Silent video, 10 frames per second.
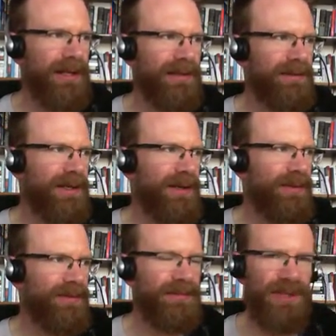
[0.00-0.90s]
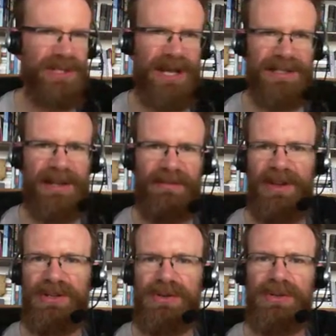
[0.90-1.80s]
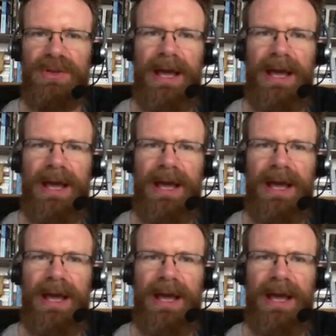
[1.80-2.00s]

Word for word: disgusting features on the outside of it,